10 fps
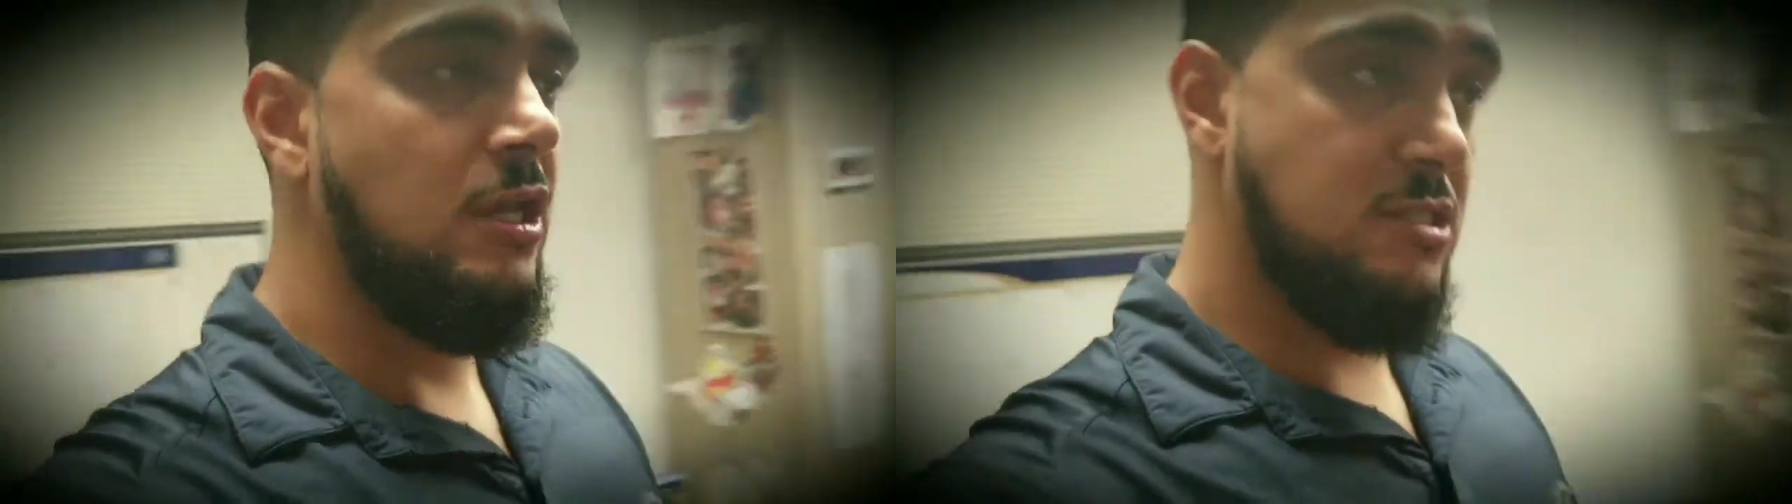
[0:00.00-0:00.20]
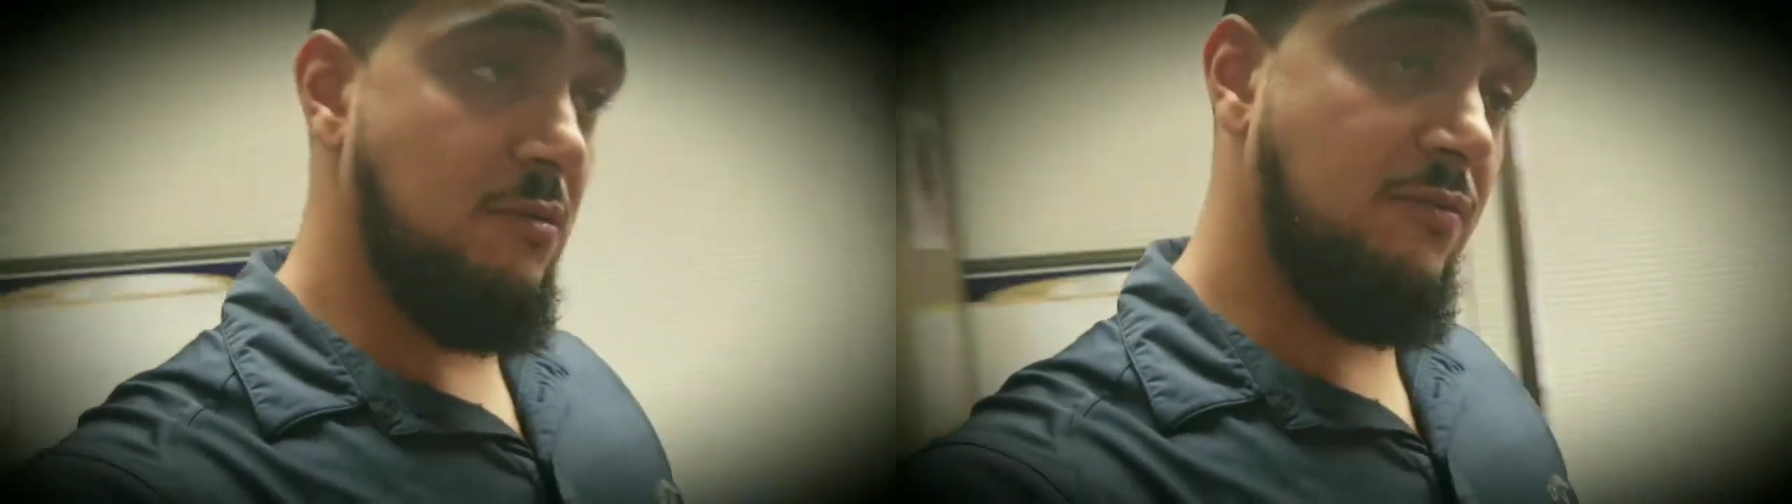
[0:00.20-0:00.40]

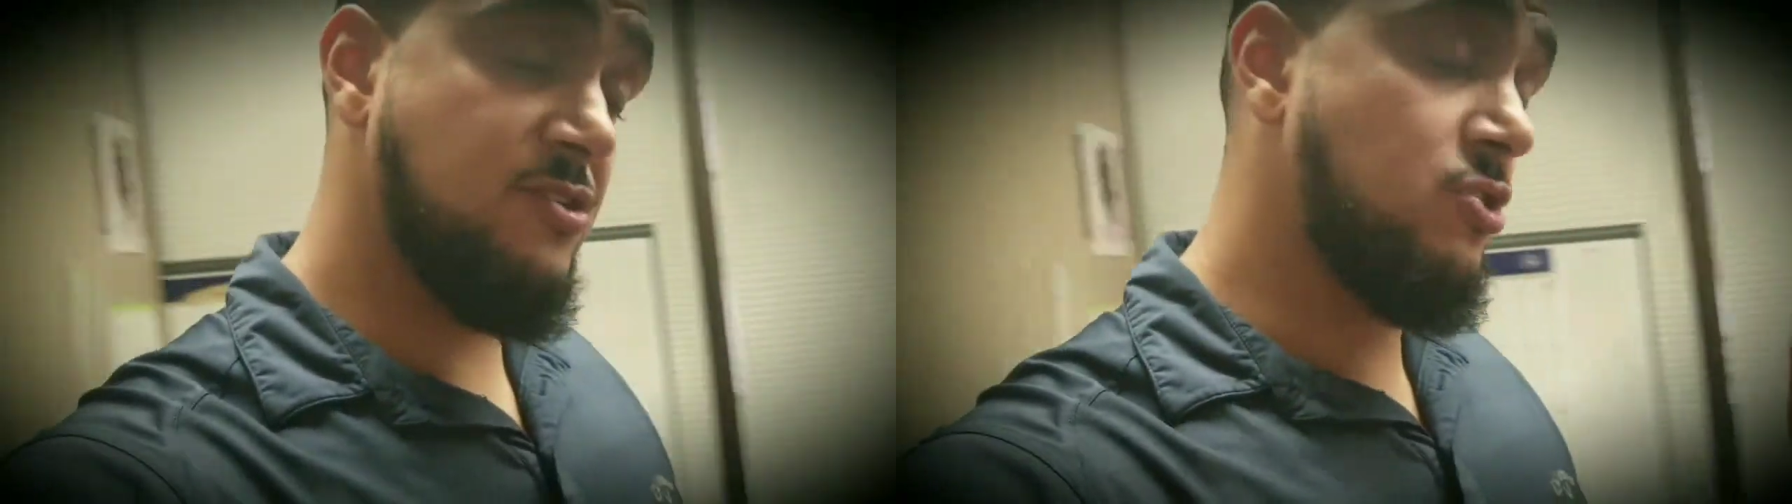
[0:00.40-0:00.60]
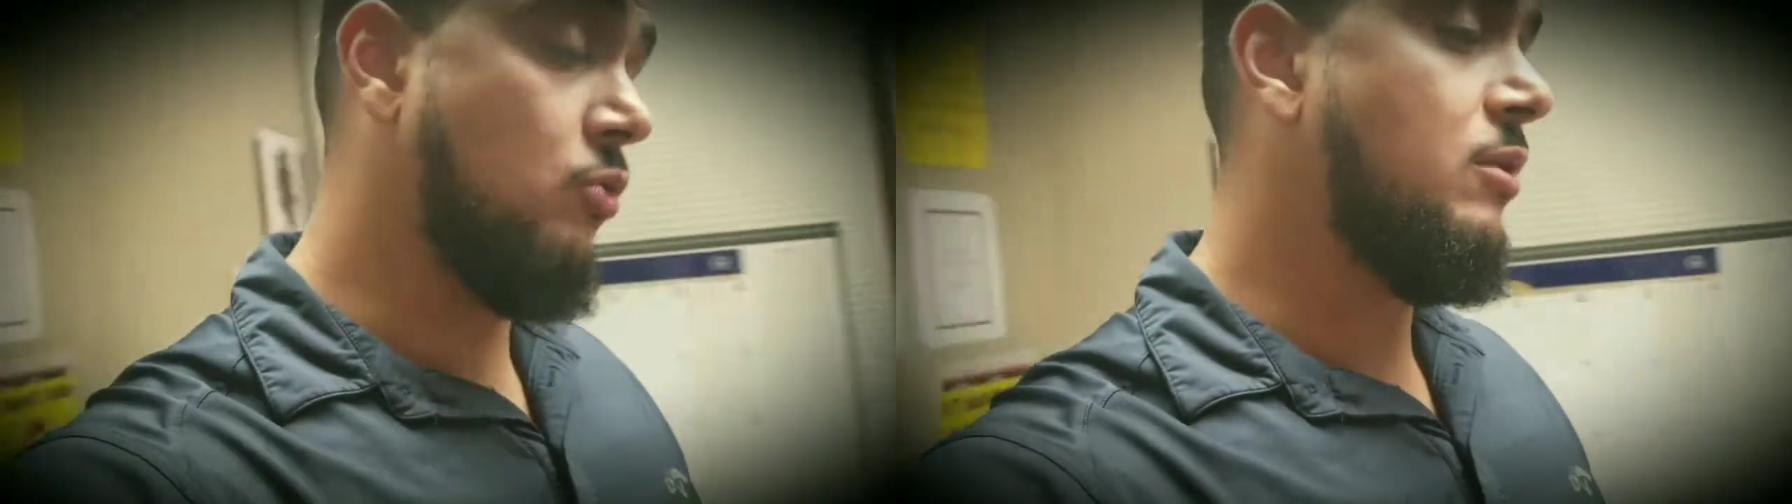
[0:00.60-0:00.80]
Some of
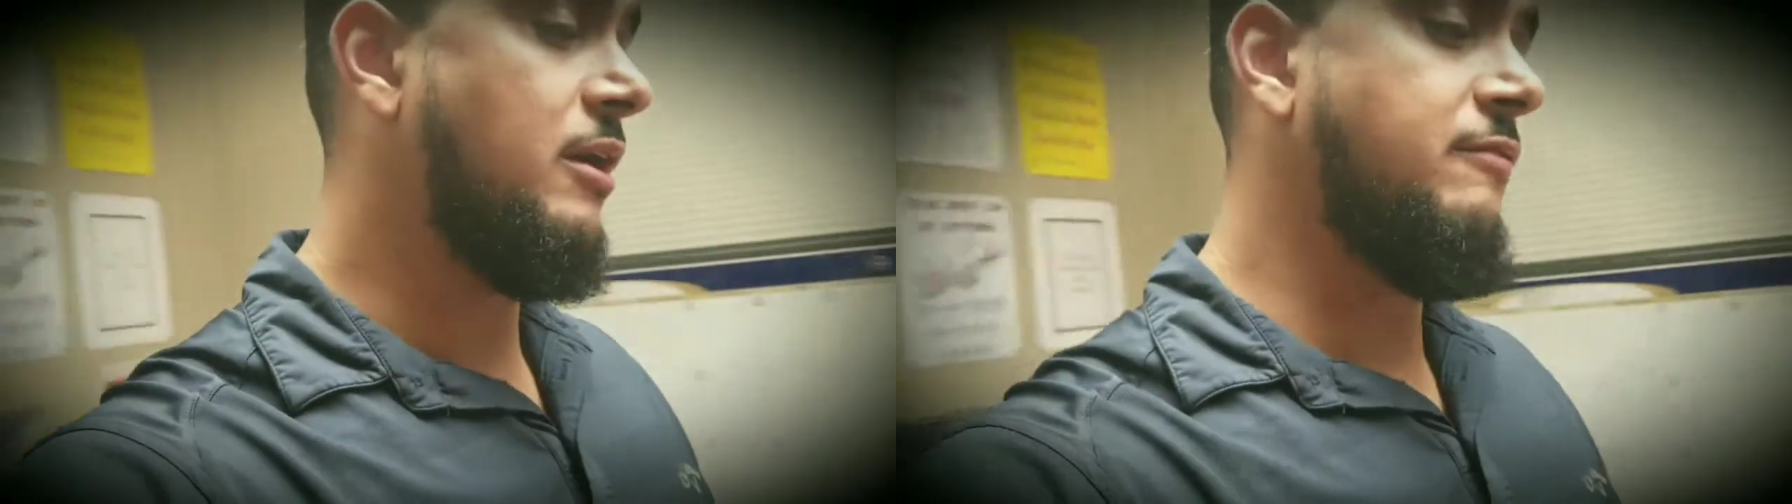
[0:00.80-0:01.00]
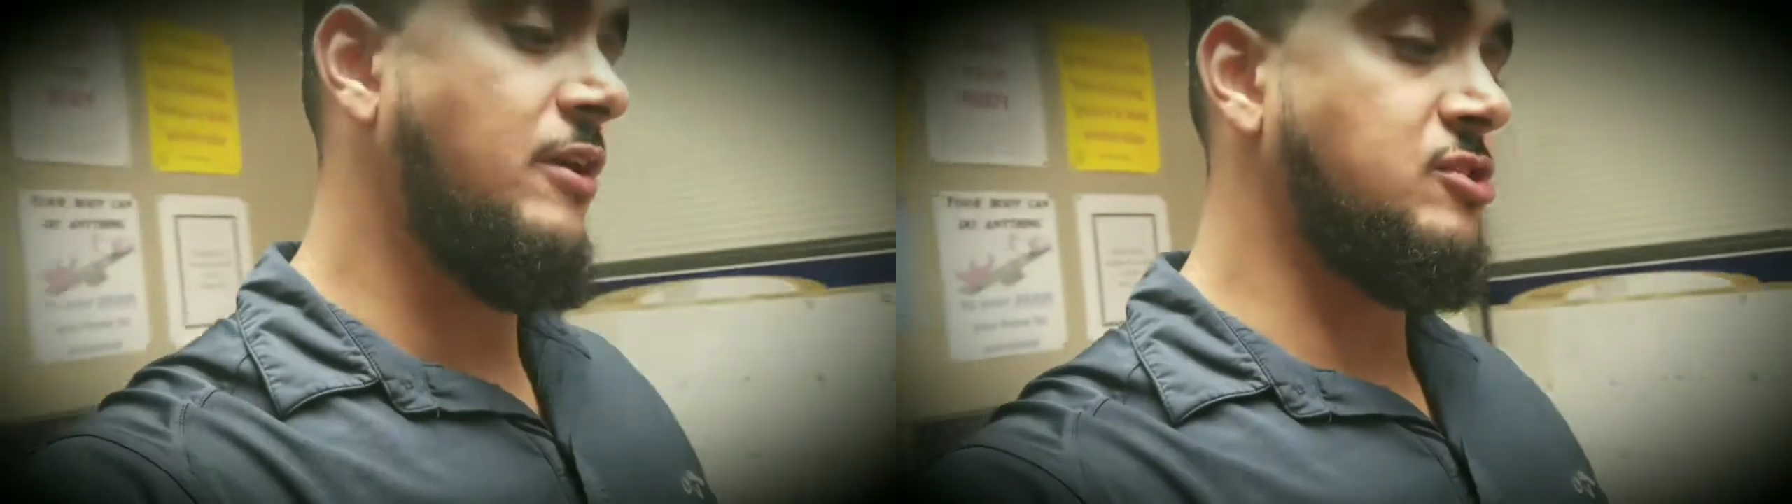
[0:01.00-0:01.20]
us don't
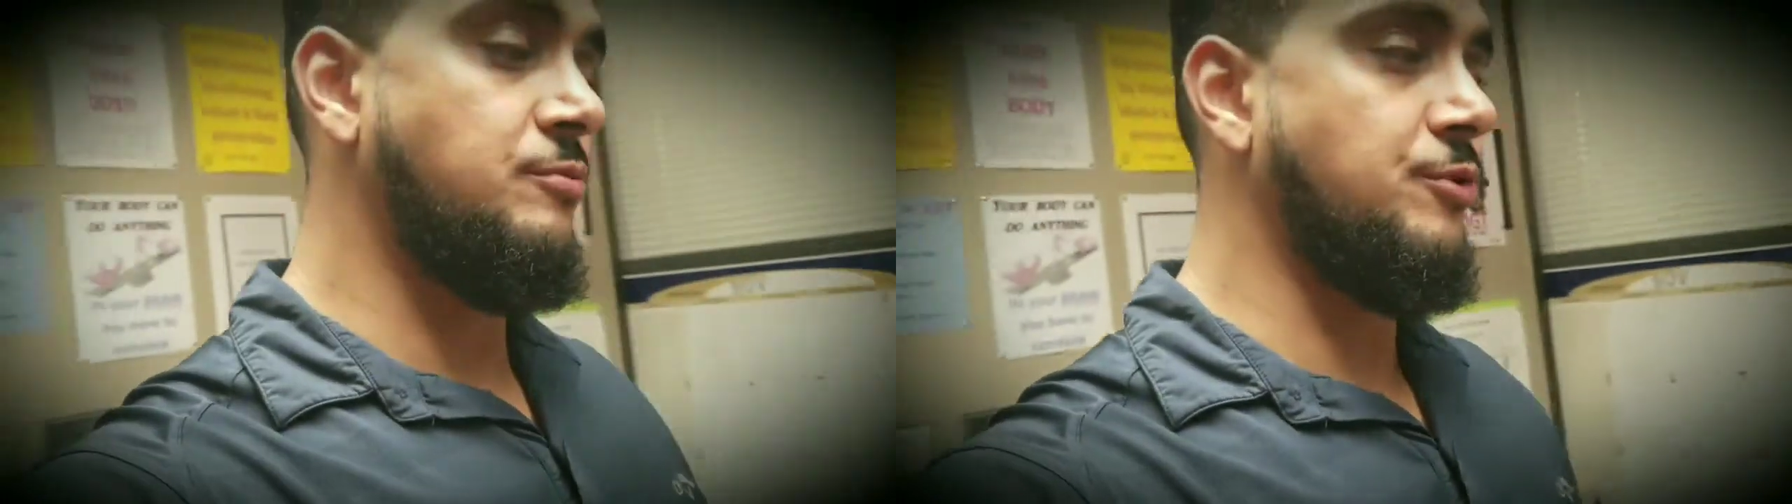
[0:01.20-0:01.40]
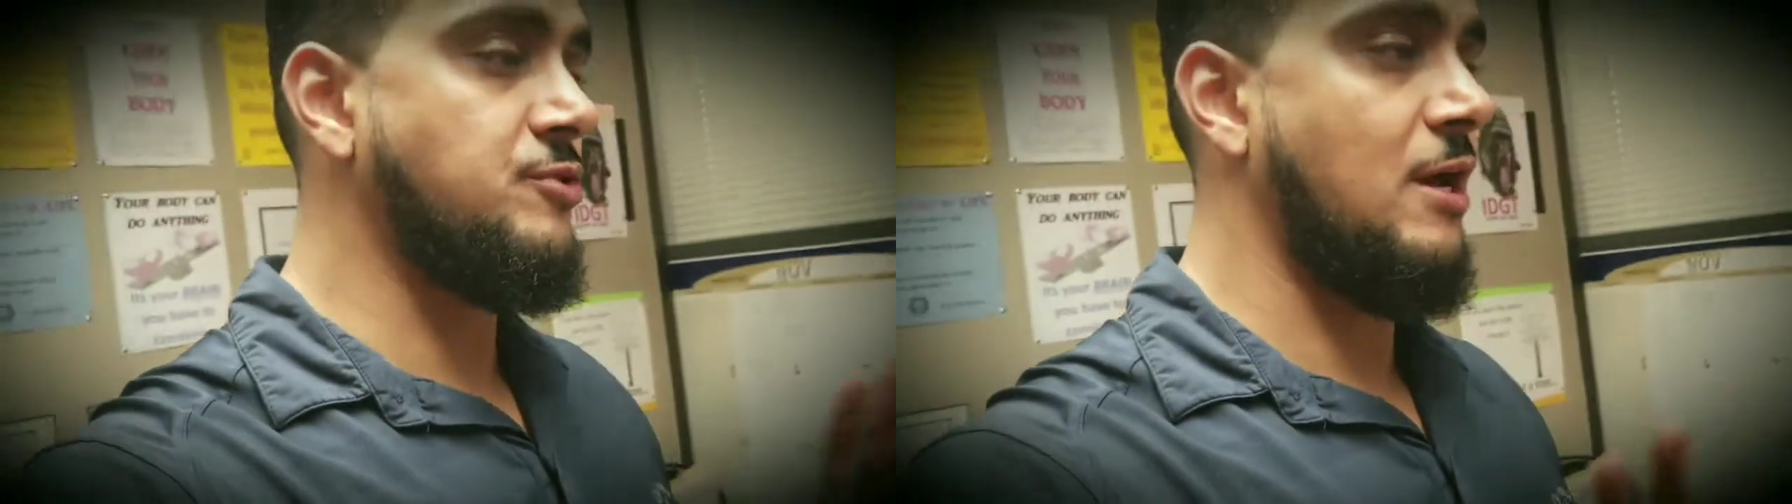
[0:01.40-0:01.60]
like
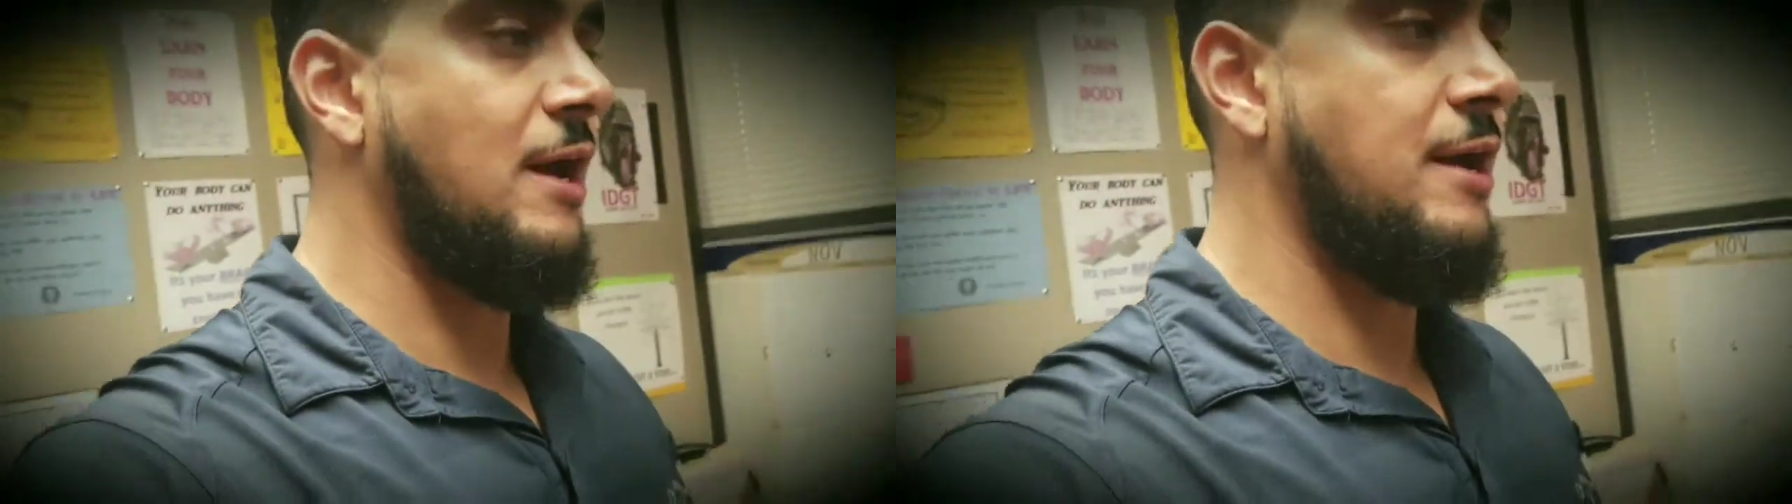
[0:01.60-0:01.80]
vegetables.